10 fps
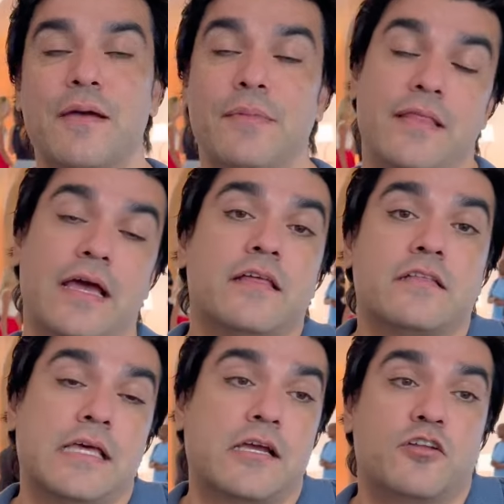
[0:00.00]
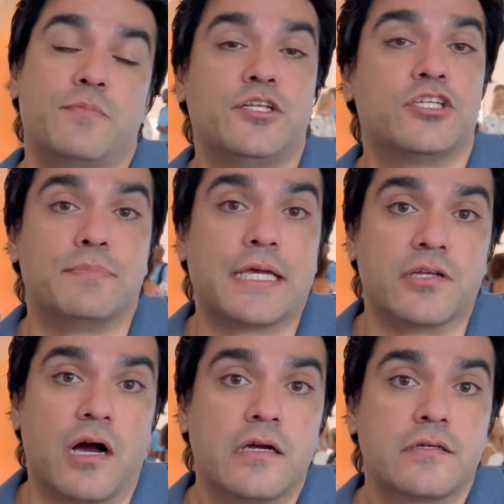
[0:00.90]
I mean, that could be just big
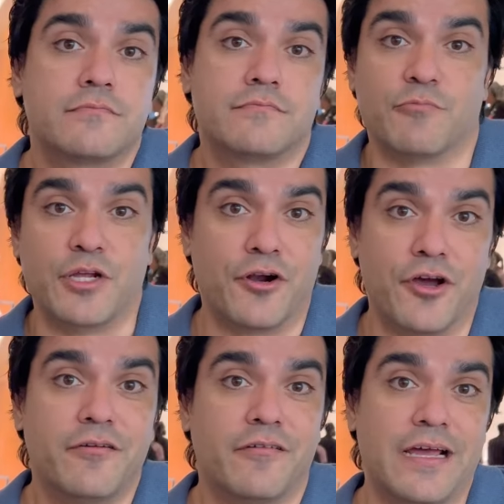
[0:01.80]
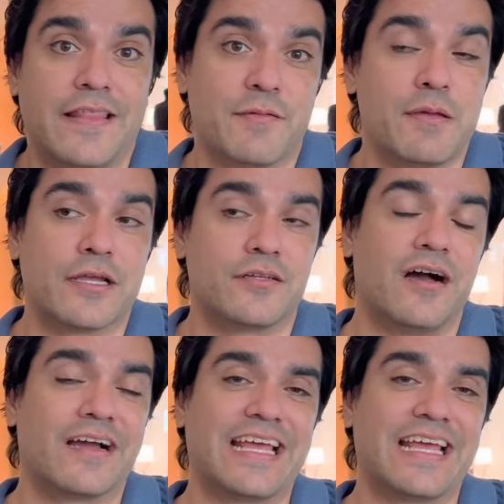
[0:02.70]
talk. We don't know, right? That could be big talk,